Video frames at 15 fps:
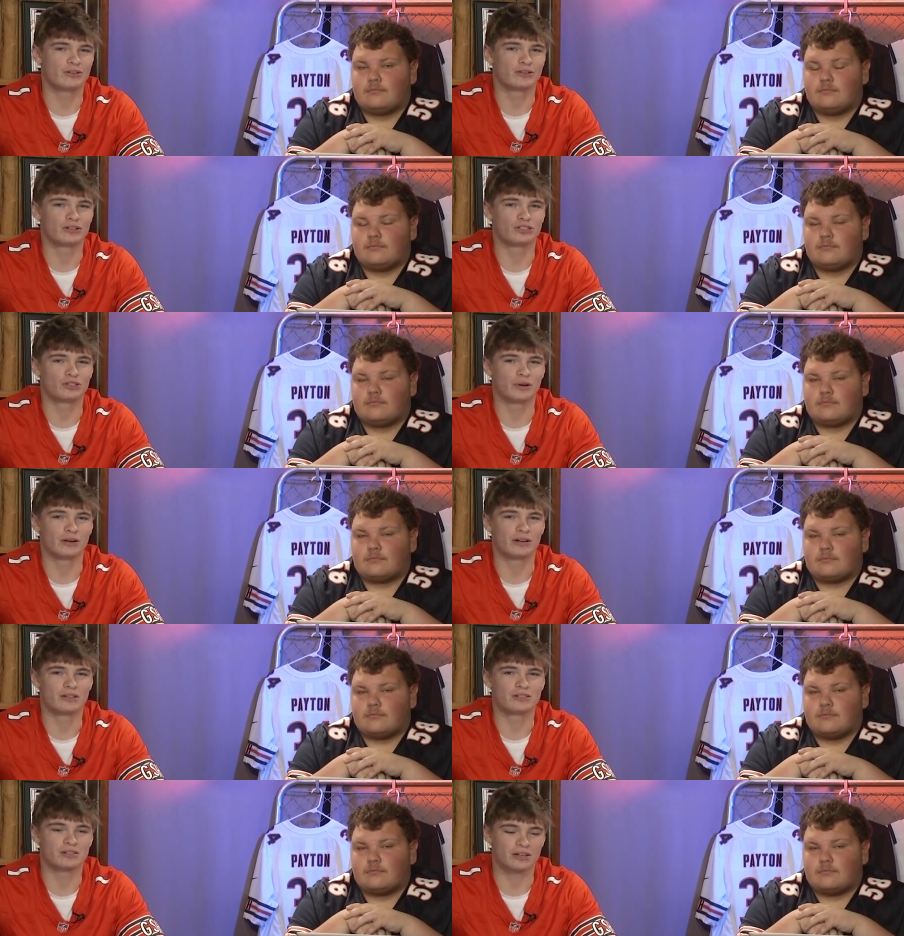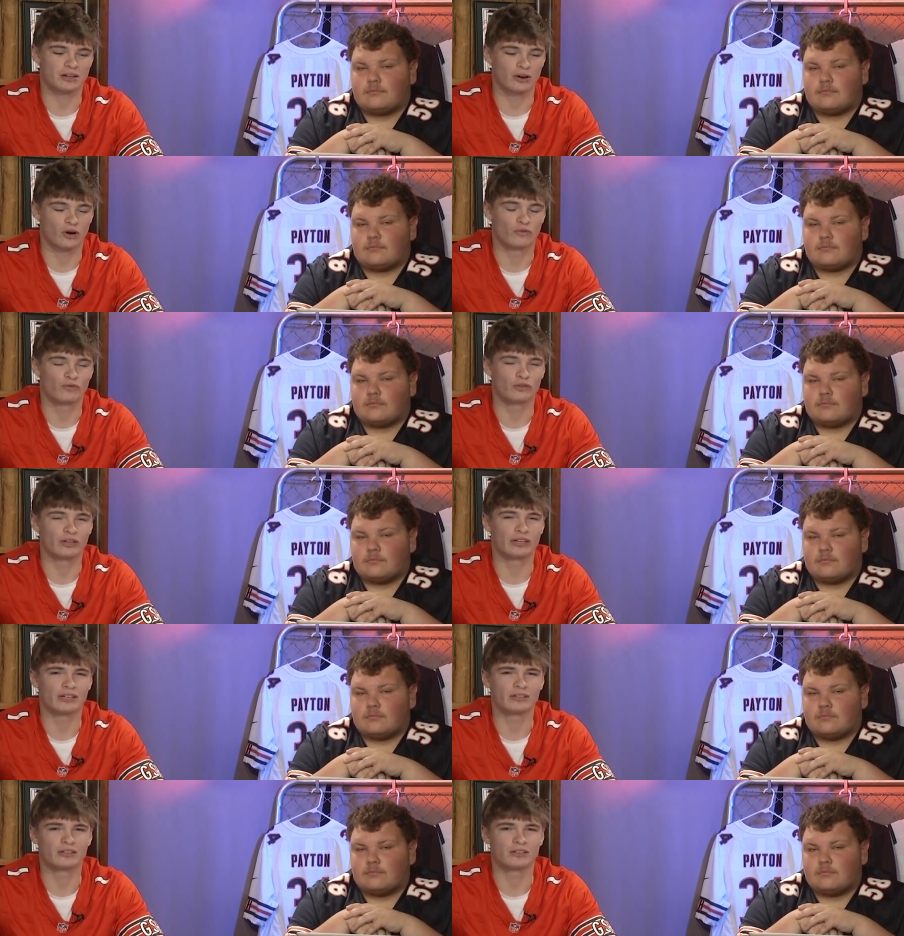Speaker 1: could join us, and
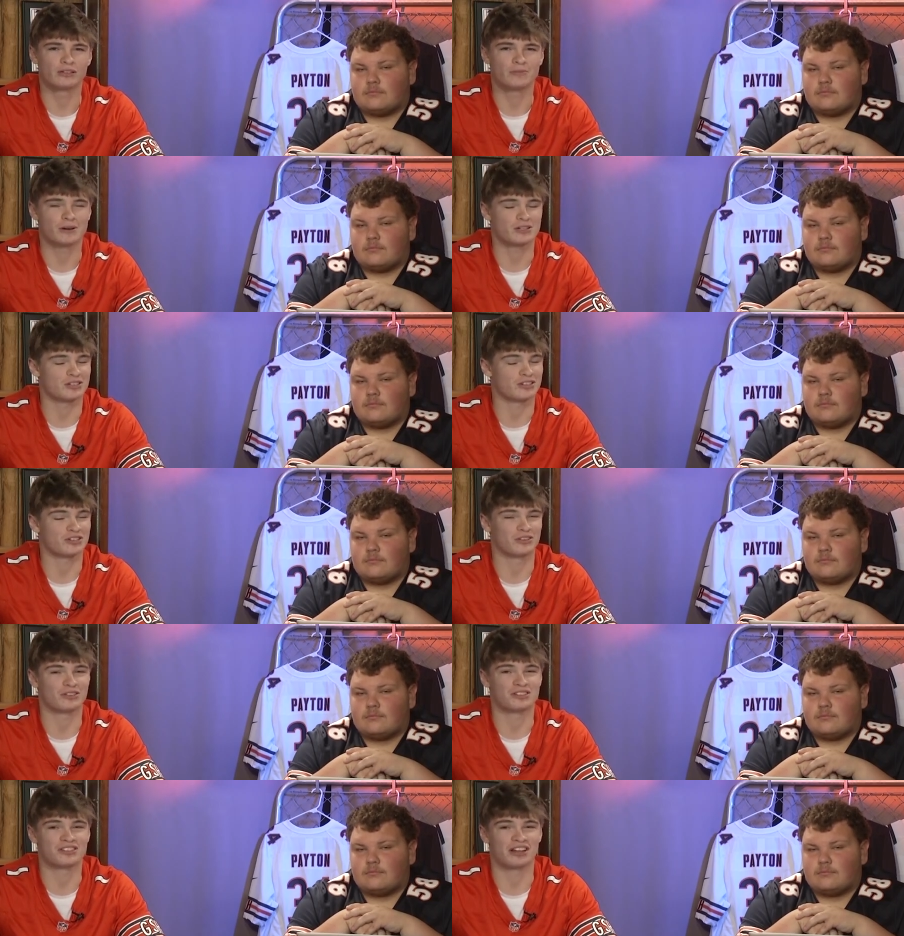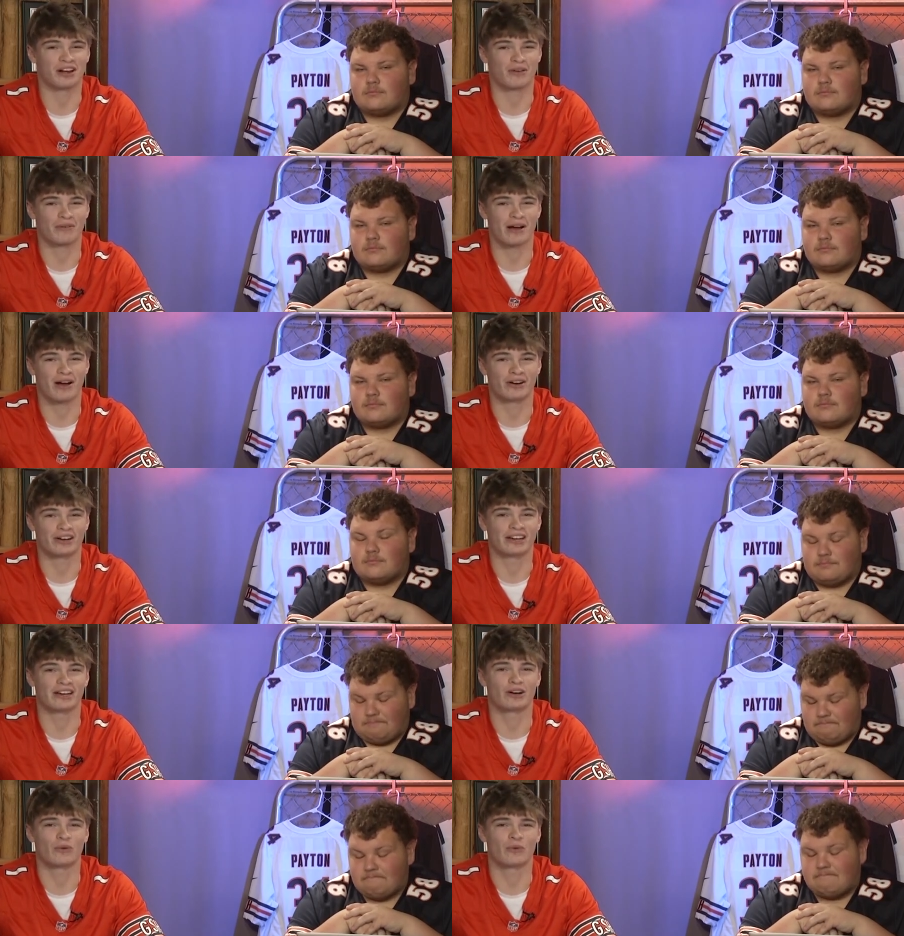hopefully the Bears can turn this thing around
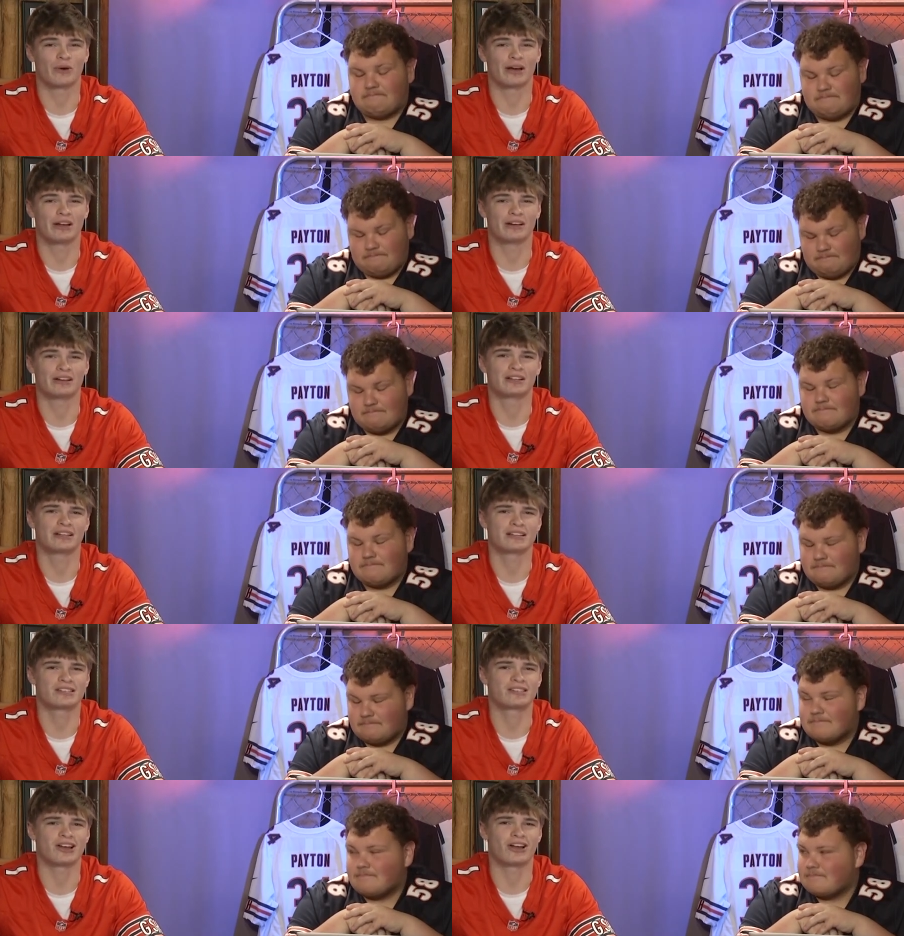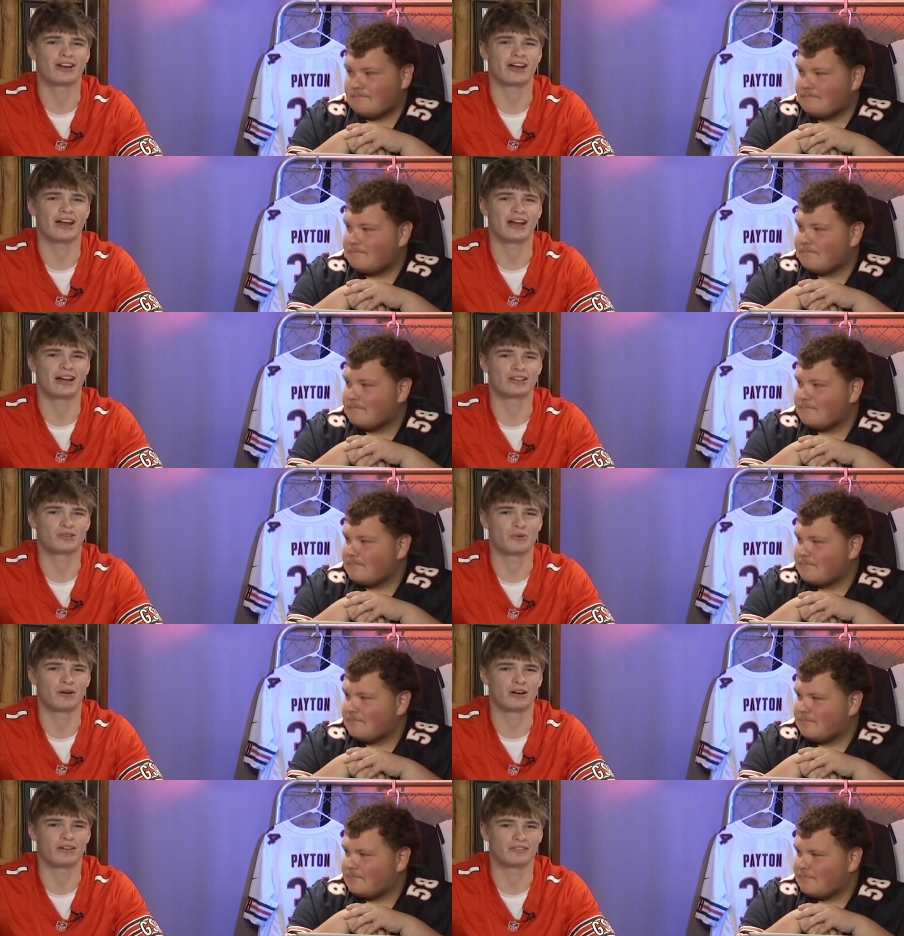and get a win this Sunday at
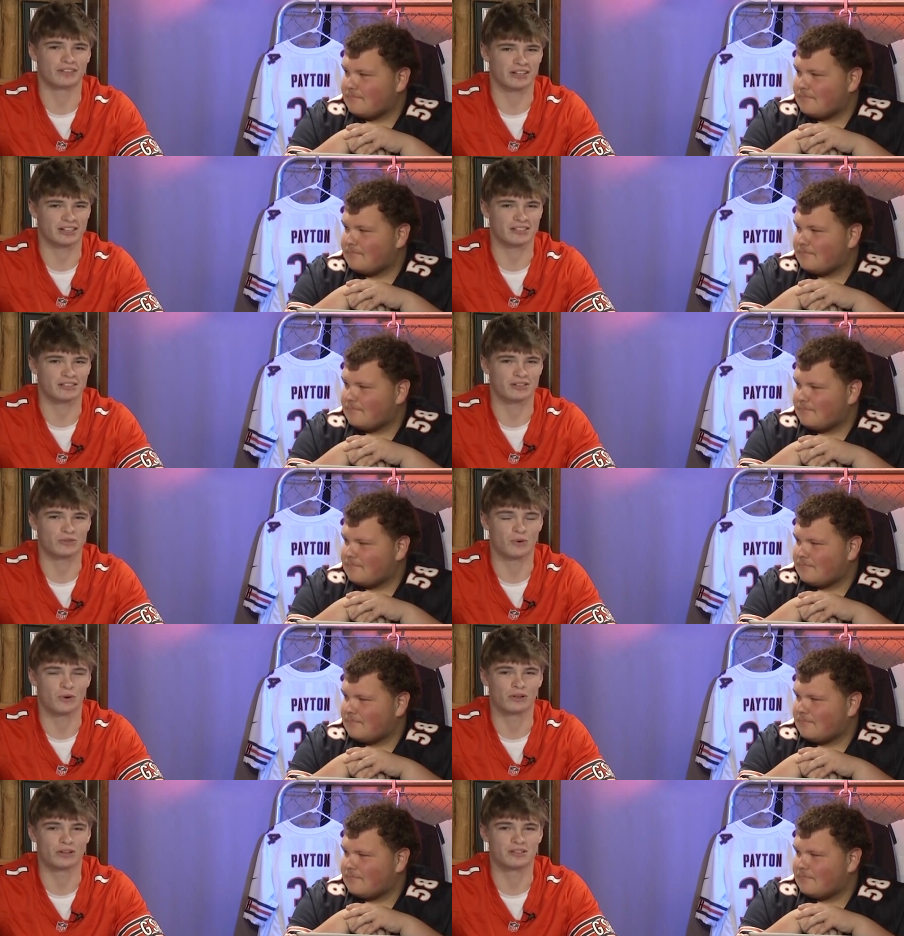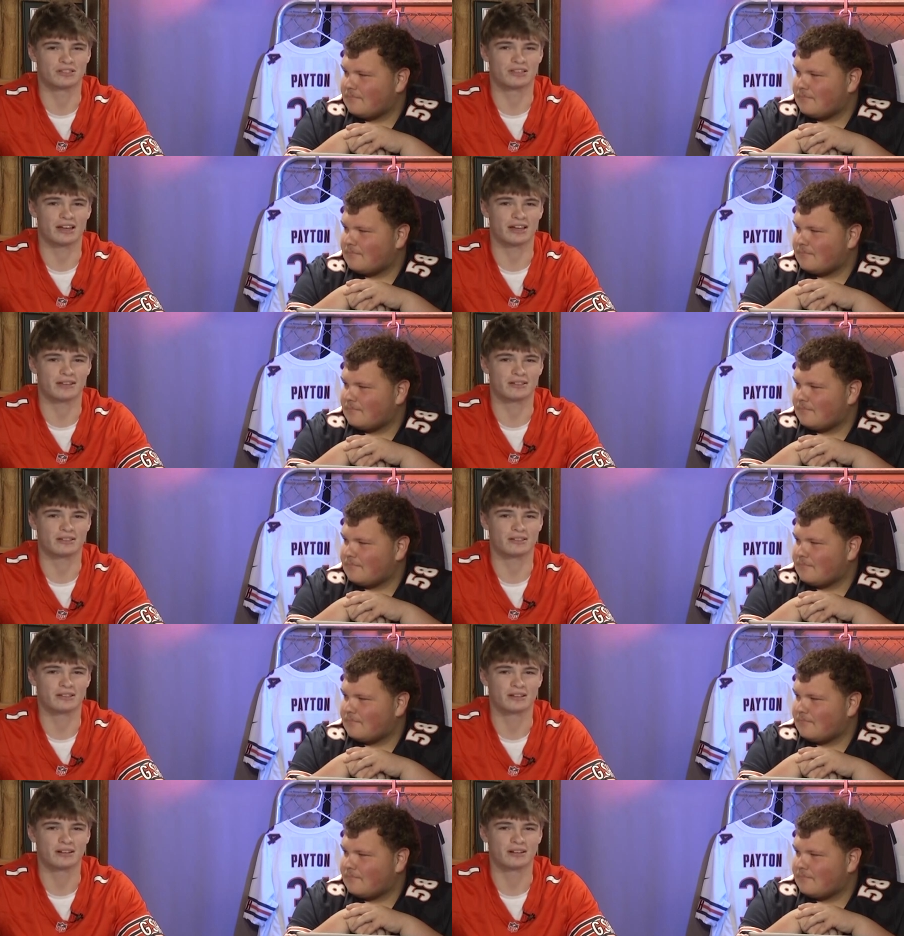12 against the New Orleans Saints